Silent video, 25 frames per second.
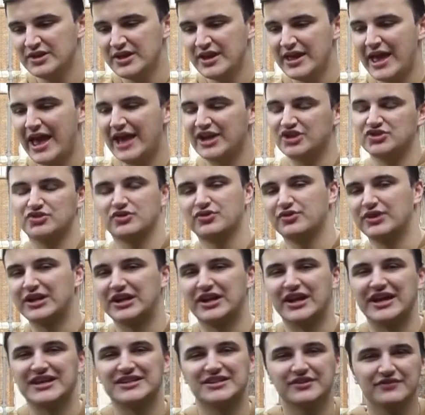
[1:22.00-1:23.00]

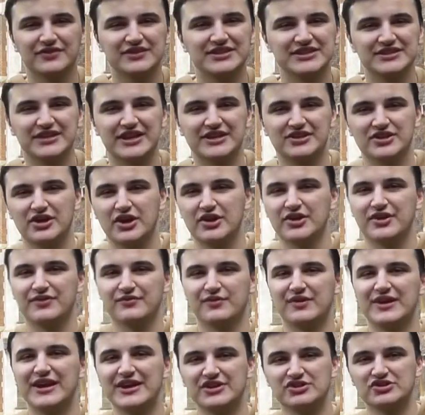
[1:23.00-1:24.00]
extracurricular activities I'd done
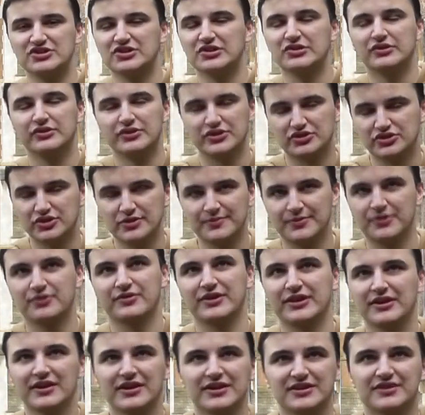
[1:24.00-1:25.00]
in relation to law, the
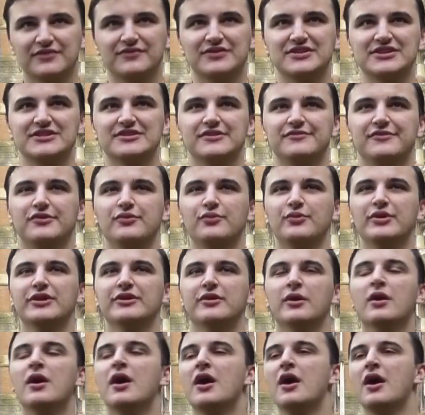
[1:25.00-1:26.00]
supercurricular activities, if you
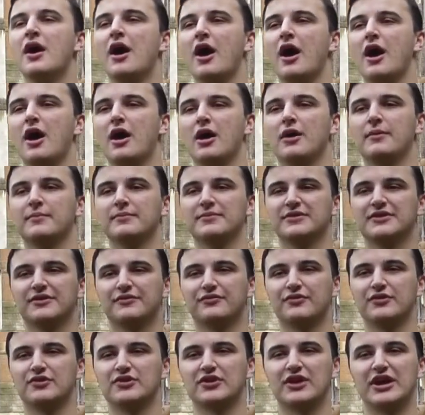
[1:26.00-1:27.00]
will,
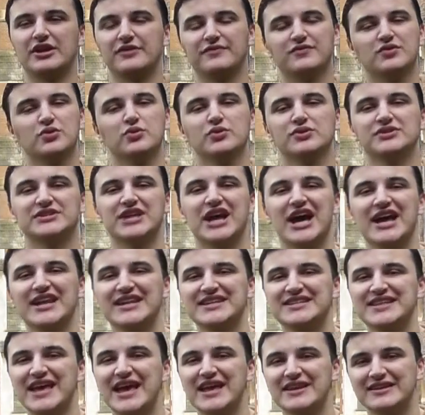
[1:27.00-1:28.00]
different kind of talks that I'd
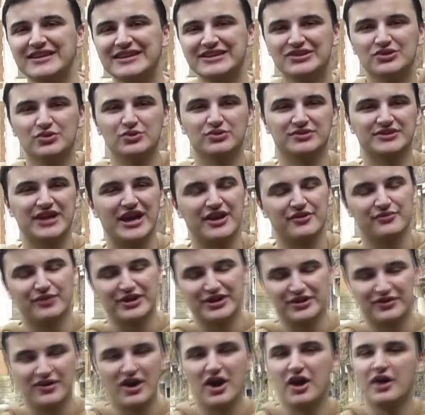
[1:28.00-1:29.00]
attended, talks that I'd
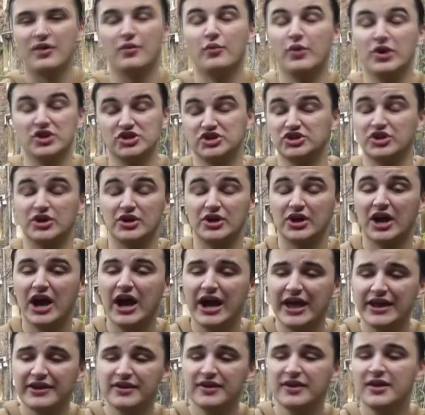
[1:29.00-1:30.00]
read, watched
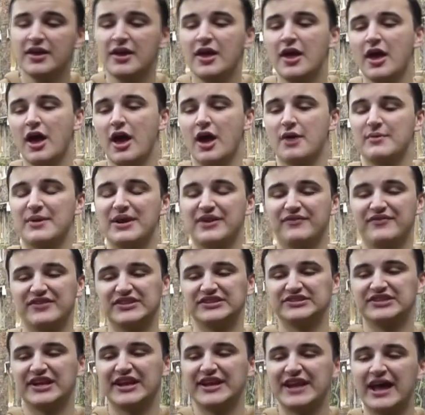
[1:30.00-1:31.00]
online, and
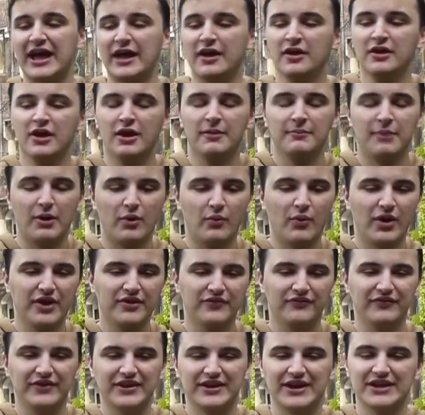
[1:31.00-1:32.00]
things like that. But
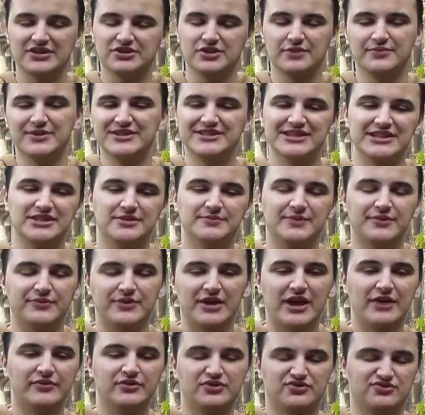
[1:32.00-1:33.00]
one thing that someone said to me
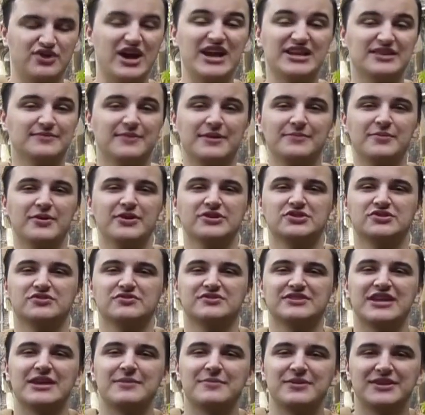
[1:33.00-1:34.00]
when I was writing my
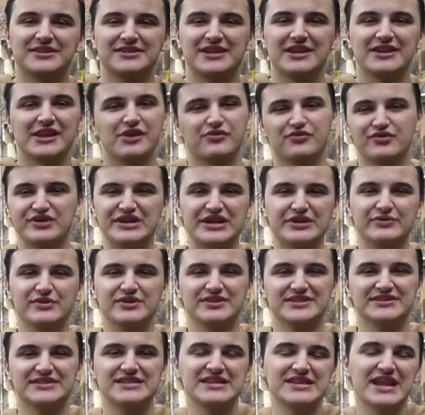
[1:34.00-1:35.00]
personal statement is that they really
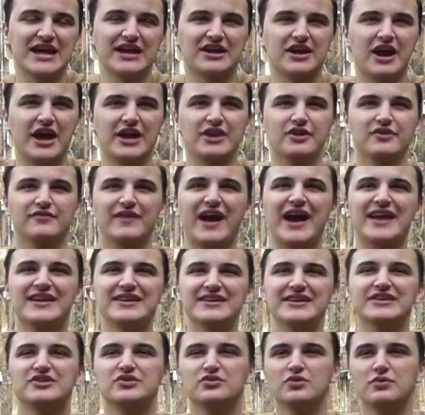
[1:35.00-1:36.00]
want to see that kind of
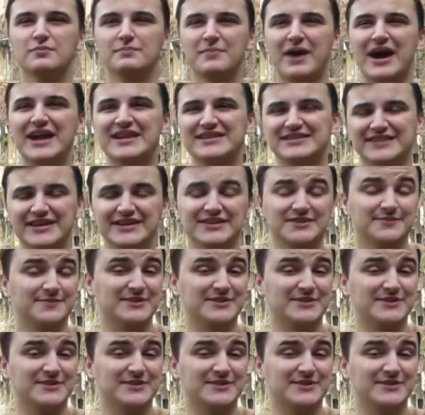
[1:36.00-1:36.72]
analytical mindset,